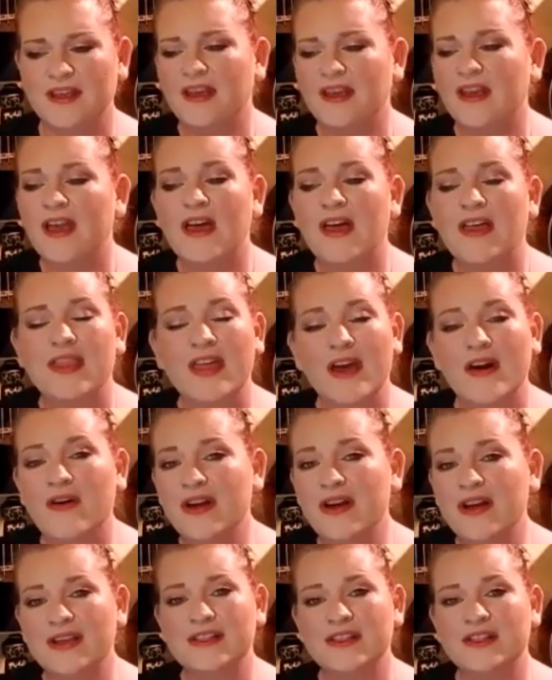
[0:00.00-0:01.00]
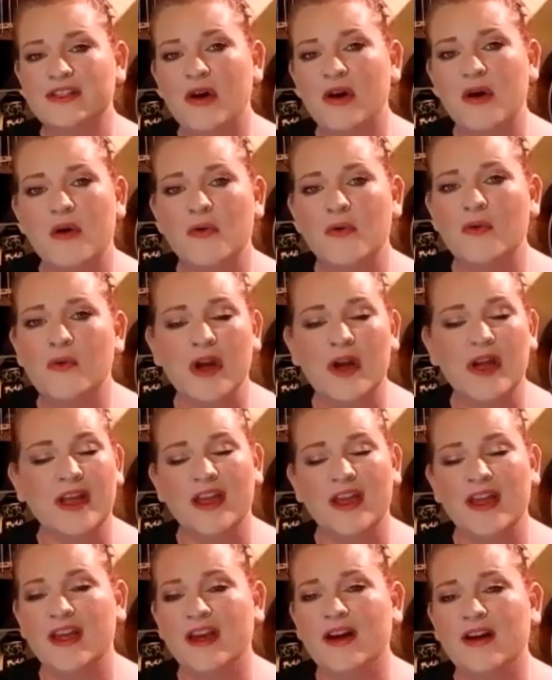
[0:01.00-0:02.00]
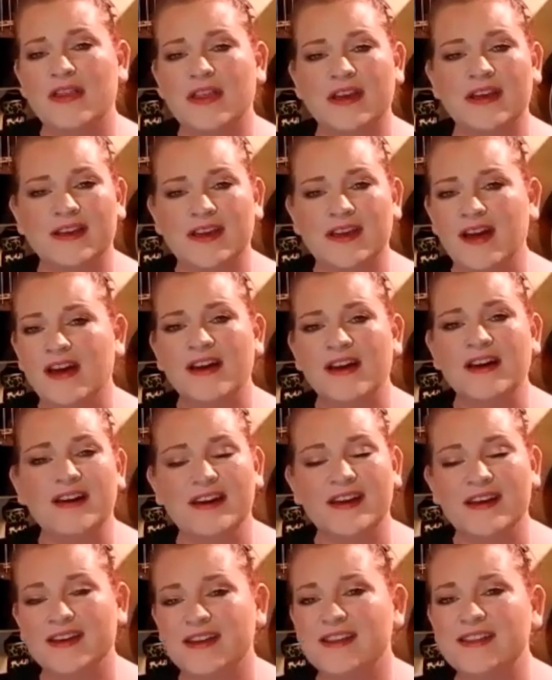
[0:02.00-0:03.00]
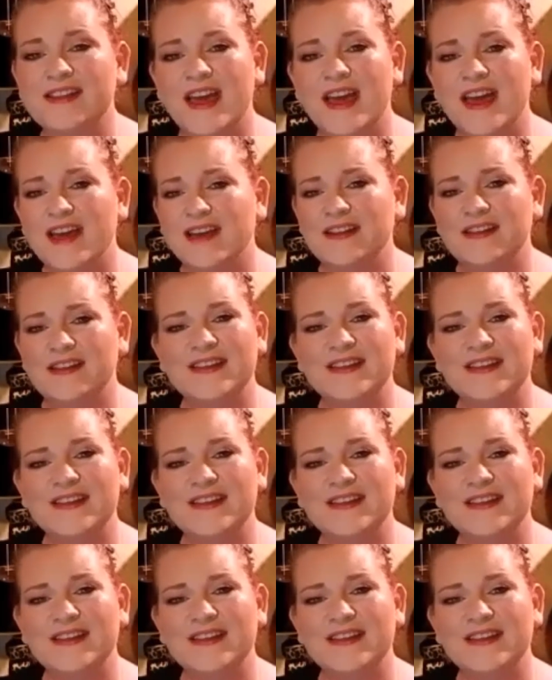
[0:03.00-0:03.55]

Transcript: There is no way that God is not.